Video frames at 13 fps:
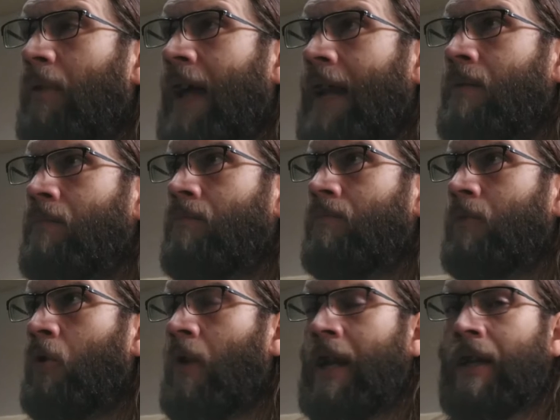
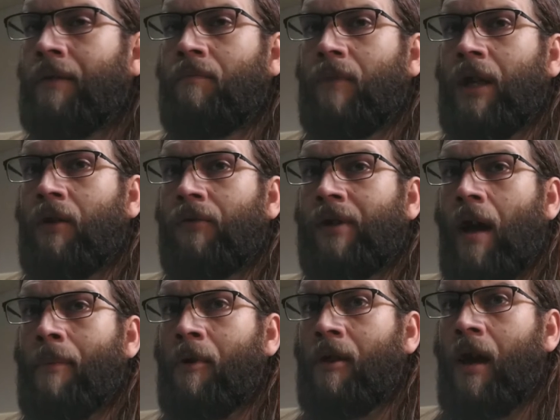platinum grade, you know,
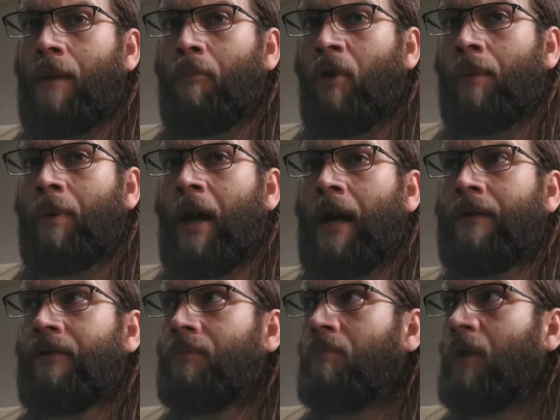top of the line brake
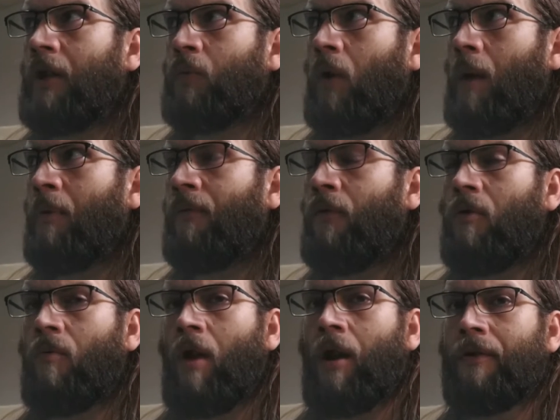pads. That's what I prefer
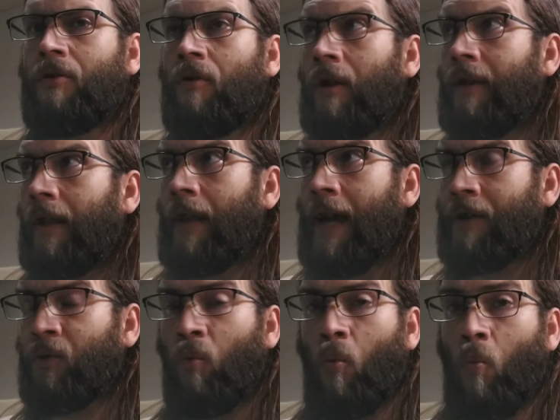to run on the truck. They
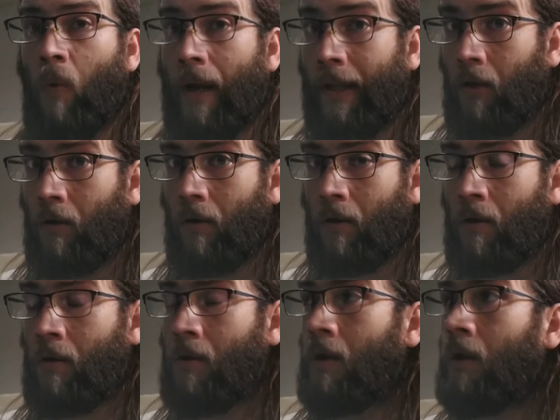last way
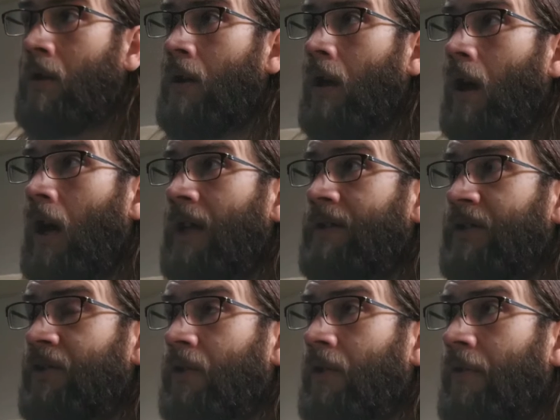longer. Uh,
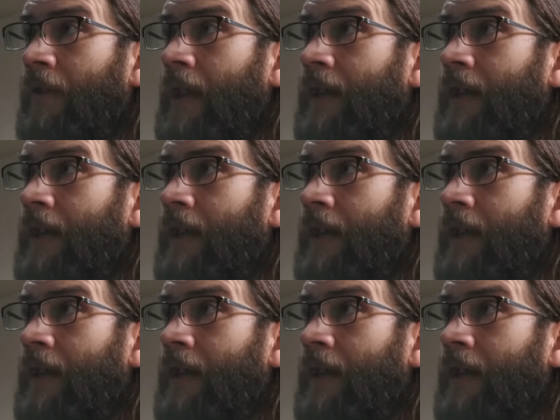just a little